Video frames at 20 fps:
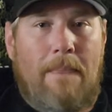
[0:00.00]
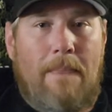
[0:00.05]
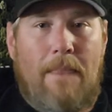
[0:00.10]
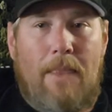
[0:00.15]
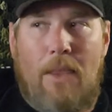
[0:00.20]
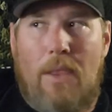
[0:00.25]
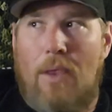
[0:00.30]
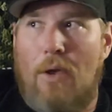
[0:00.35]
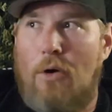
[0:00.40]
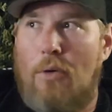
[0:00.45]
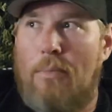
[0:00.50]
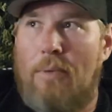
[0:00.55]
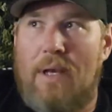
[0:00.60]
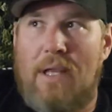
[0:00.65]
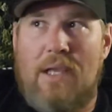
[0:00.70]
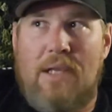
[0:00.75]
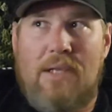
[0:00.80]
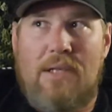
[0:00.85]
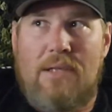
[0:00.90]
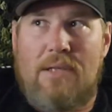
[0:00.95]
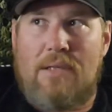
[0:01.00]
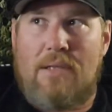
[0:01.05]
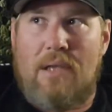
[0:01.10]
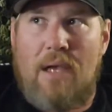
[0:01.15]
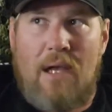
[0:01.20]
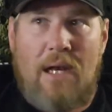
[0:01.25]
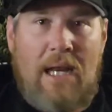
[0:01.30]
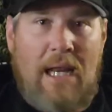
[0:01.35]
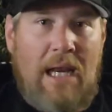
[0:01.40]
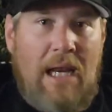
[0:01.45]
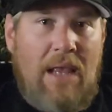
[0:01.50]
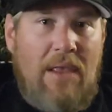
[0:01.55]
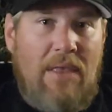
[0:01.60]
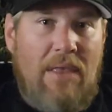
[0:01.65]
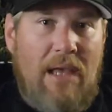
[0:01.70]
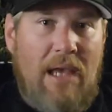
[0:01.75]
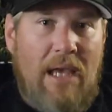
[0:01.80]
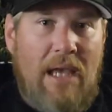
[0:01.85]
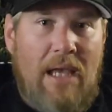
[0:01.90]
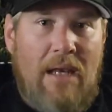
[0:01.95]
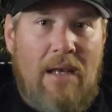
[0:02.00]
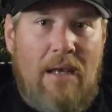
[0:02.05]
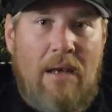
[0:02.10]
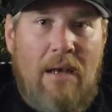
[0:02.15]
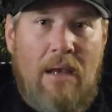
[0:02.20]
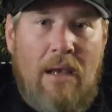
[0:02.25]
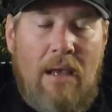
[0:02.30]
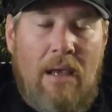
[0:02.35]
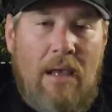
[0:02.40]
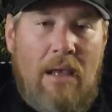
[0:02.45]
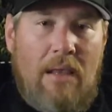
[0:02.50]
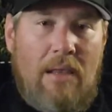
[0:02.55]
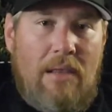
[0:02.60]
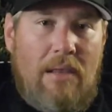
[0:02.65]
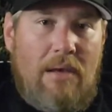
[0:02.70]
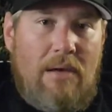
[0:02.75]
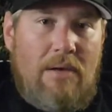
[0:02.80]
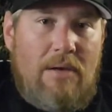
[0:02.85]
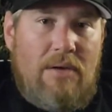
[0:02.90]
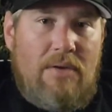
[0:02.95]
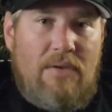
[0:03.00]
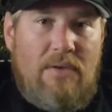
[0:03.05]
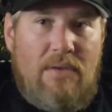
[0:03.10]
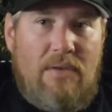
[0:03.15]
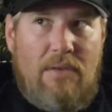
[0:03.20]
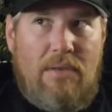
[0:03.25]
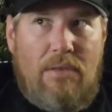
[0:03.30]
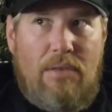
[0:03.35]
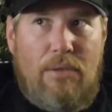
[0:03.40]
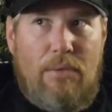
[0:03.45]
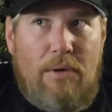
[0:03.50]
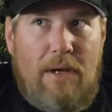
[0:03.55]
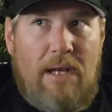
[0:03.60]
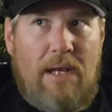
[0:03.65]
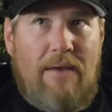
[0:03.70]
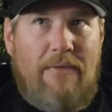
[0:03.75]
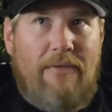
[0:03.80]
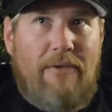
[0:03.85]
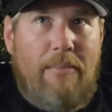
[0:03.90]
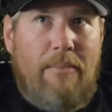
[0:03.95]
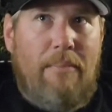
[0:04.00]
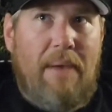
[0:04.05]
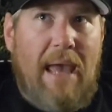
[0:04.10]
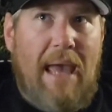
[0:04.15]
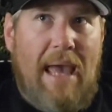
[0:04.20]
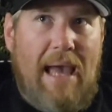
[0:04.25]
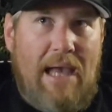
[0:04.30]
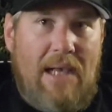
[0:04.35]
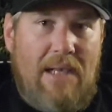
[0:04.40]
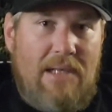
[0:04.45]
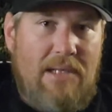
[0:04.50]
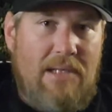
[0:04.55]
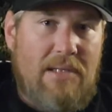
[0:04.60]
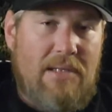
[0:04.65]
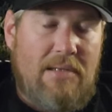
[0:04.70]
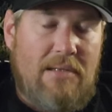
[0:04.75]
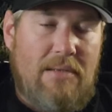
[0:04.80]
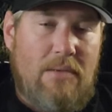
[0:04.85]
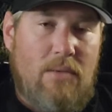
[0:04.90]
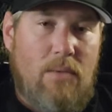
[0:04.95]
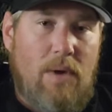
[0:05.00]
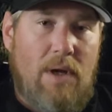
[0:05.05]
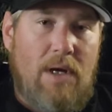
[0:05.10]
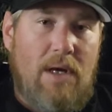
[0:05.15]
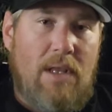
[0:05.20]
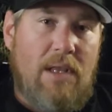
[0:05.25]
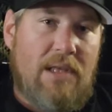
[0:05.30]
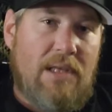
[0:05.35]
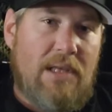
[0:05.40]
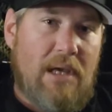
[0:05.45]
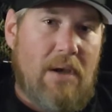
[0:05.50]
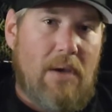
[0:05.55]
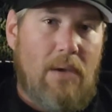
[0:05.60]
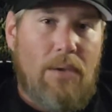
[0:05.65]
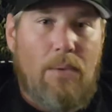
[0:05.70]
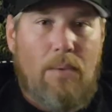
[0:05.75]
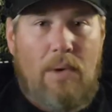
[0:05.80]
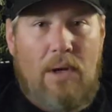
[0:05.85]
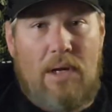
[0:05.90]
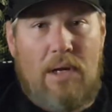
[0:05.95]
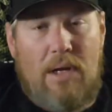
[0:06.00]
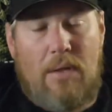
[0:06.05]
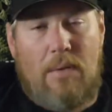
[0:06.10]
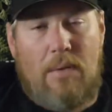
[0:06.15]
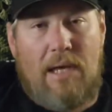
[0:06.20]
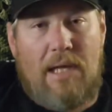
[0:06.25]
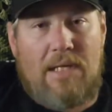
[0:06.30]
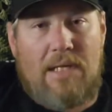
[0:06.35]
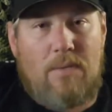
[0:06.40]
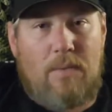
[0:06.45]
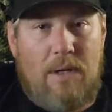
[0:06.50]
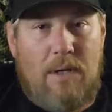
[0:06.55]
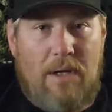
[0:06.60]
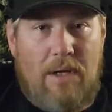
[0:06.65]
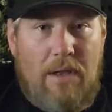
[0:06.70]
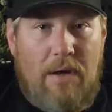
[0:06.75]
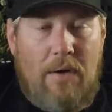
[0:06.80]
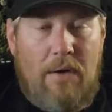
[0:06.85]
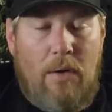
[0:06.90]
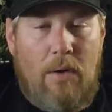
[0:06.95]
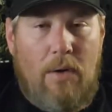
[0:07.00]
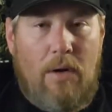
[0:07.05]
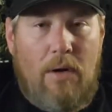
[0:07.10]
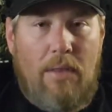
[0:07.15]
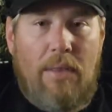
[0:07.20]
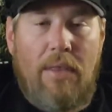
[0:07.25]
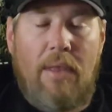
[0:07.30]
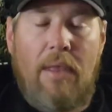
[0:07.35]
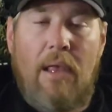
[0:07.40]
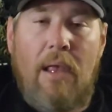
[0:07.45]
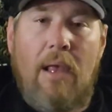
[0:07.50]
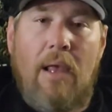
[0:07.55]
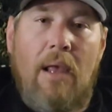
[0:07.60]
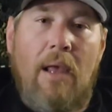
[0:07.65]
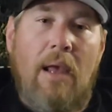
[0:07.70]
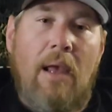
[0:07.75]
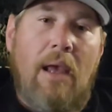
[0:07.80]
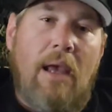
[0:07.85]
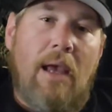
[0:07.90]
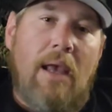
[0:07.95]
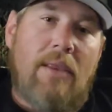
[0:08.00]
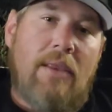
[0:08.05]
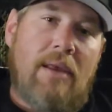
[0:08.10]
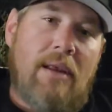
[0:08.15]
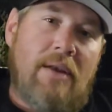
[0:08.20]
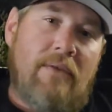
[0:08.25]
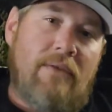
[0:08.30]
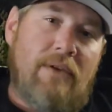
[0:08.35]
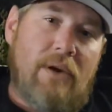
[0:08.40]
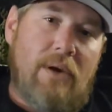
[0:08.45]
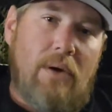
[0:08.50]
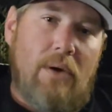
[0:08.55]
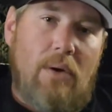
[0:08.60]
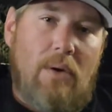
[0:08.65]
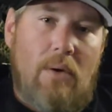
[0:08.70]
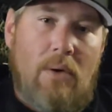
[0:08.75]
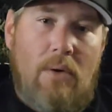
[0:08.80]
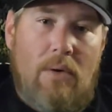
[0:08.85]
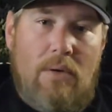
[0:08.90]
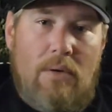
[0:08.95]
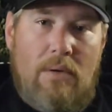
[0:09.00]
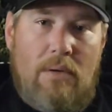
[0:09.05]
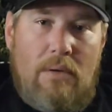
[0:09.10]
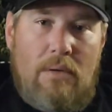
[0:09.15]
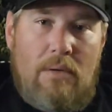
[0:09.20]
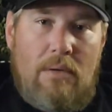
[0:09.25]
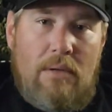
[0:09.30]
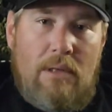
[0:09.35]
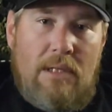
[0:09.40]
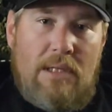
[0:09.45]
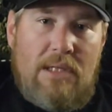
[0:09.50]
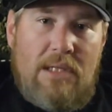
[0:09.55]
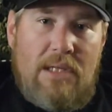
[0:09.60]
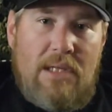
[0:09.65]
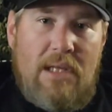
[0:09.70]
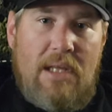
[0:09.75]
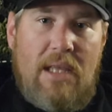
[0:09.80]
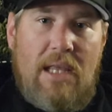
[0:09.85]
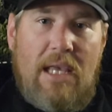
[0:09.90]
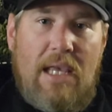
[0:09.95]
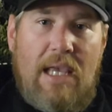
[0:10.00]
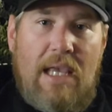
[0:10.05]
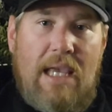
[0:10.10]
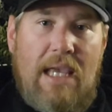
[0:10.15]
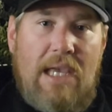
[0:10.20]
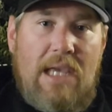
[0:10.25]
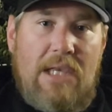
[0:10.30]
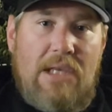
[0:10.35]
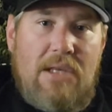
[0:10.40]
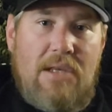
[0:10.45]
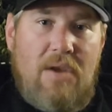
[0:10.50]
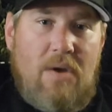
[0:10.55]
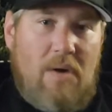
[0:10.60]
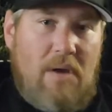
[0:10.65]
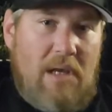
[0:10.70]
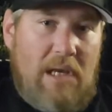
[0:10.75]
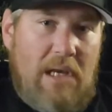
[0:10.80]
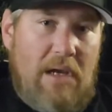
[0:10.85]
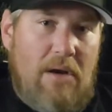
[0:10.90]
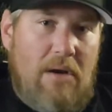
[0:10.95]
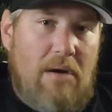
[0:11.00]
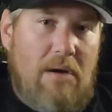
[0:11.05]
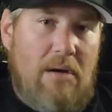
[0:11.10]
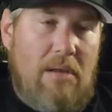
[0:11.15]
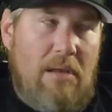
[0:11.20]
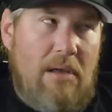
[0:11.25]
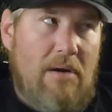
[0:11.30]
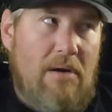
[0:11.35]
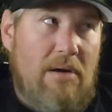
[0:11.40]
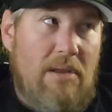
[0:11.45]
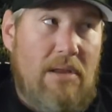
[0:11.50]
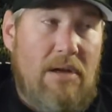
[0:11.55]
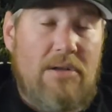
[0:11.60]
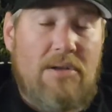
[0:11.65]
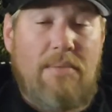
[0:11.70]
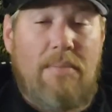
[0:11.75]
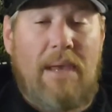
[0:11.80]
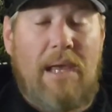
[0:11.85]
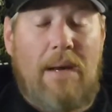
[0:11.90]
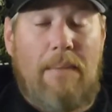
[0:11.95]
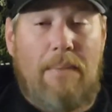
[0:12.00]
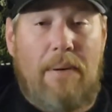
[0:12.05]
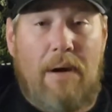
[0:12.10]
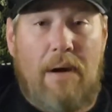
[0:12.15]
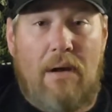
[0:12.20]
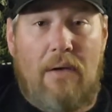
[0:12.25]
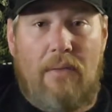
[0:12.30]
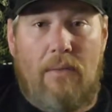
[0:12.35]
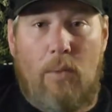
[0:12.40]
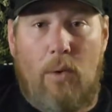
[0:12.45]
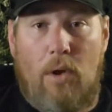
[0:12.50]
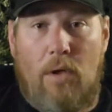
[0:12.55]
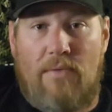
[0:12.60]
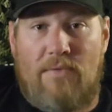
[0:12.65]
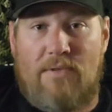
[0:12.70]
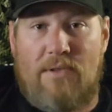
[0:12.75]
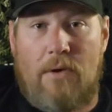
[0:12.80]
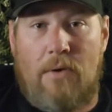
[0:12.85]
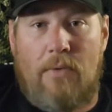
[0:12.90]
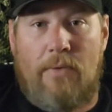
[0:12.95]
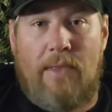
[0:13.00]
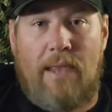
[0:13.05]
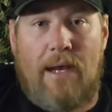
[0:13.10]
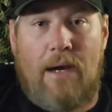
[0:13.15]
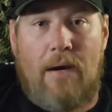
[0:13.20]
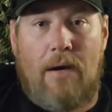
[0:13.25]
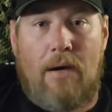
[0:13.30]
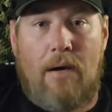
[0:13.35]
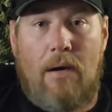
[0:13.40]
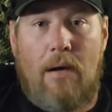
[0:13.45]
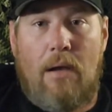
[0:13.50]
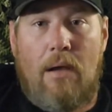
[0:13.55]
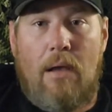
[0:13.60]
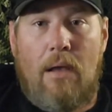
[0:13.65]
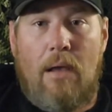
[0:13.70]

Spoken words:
Nobody's done anything, and there's 3 different packs, one to the south, one to the west, one to the north. And then if you go listen to the east, you can hear there's a mated pair of wolves over there.